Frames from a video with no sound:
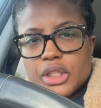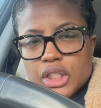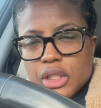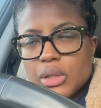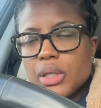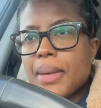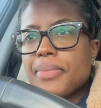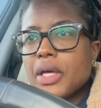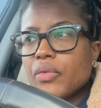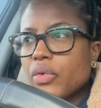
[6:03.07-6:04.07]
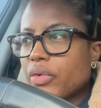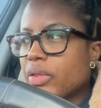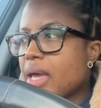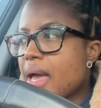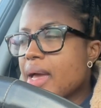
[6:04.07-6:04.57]
chill and I'm thankful for
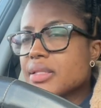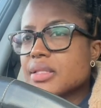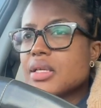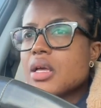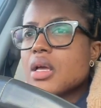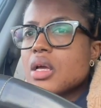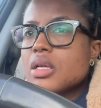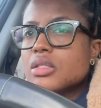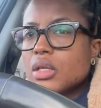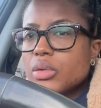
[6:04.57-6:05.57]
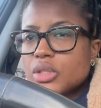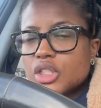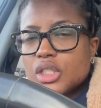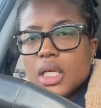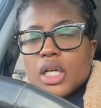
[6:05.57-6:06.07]
that. So
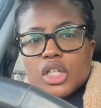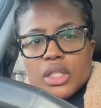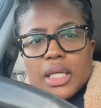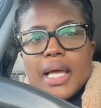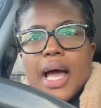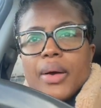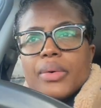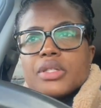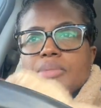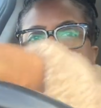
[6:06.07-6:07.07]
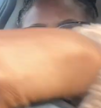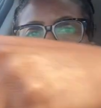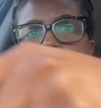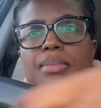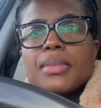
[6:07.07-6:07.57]
it's a good eight hours to pick up
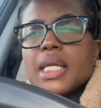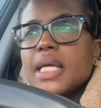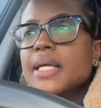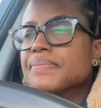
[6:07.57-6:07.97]
some money.